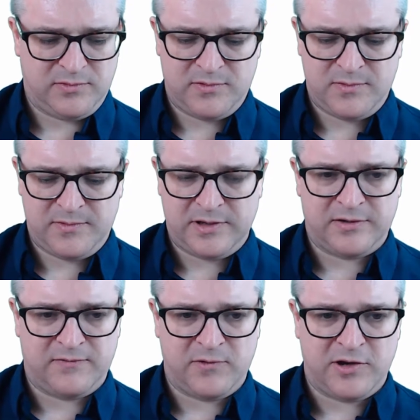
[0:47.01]

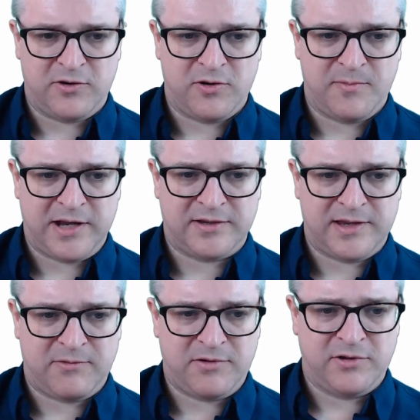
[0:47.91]
If we can come back to
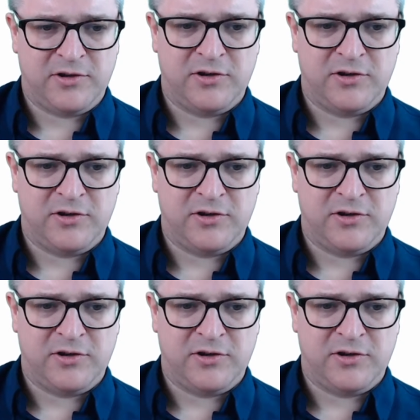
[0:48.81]
that one.